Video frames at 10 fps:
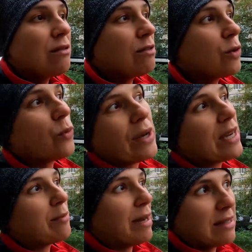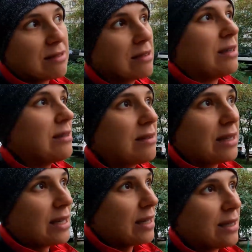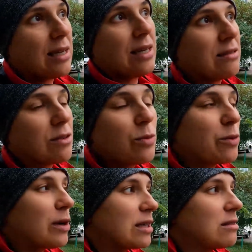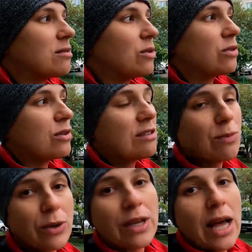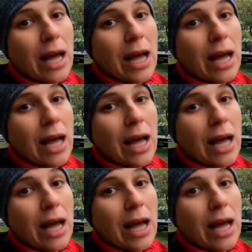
do wear masks in supermarkets or transport,